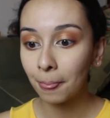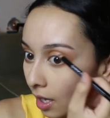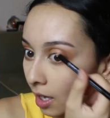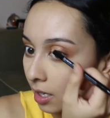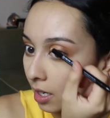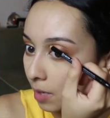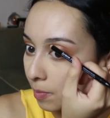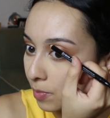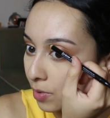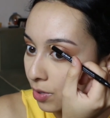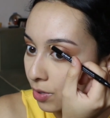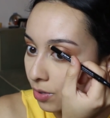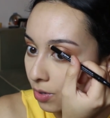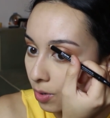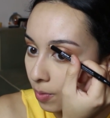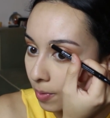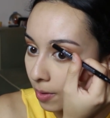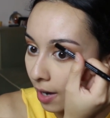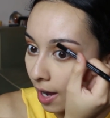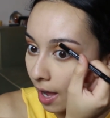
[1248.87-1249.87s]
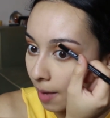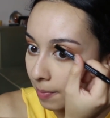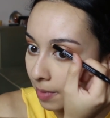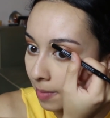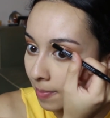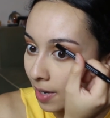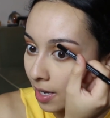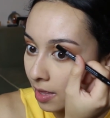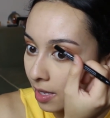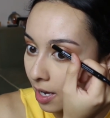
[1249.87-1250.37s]
and I'm super
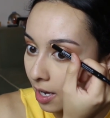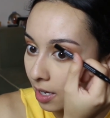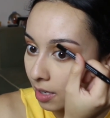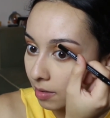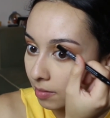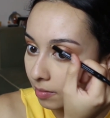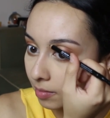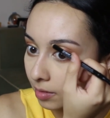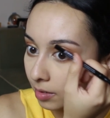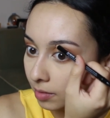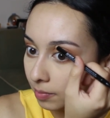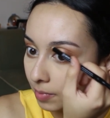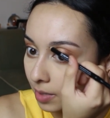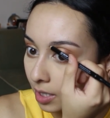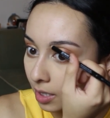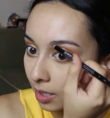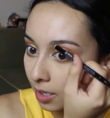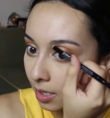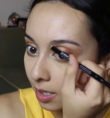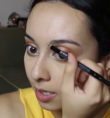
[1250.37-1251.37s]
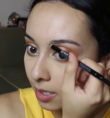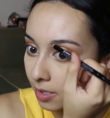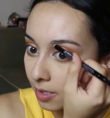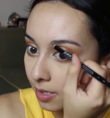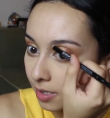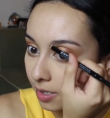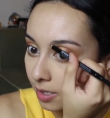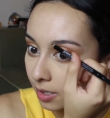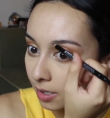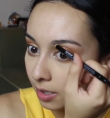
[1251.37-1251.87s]
happy by that
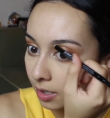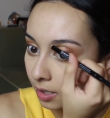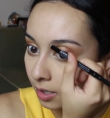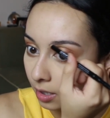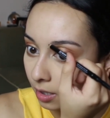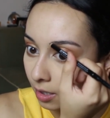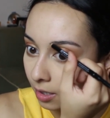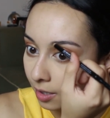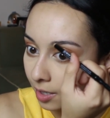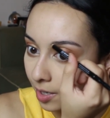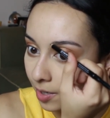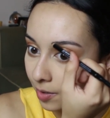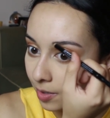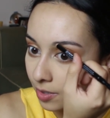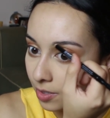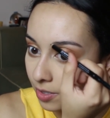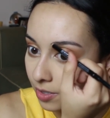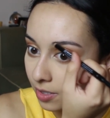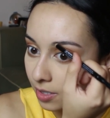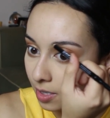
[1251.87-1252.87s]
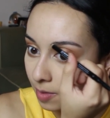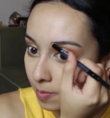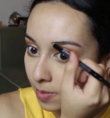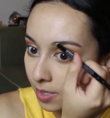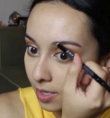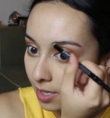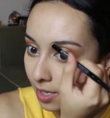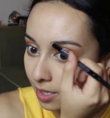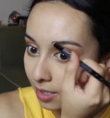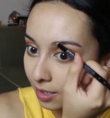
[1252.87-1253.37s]
because, I don't know, it just
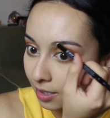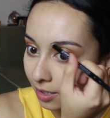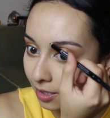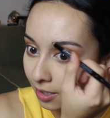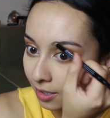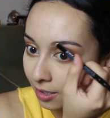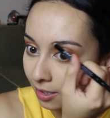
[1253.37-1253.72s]
seems like